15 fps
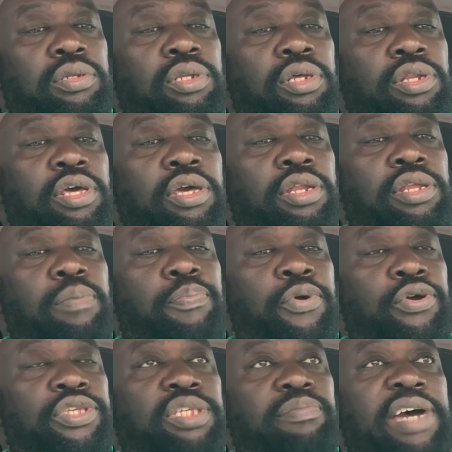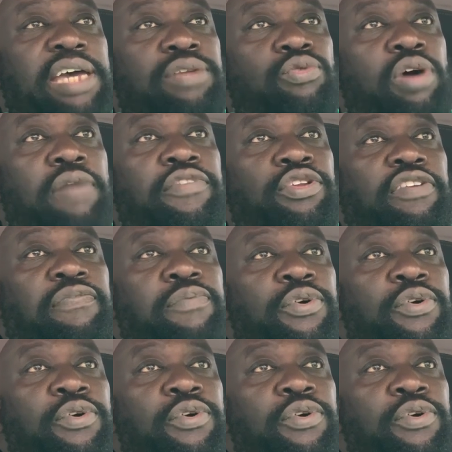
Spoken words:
the person might not have enough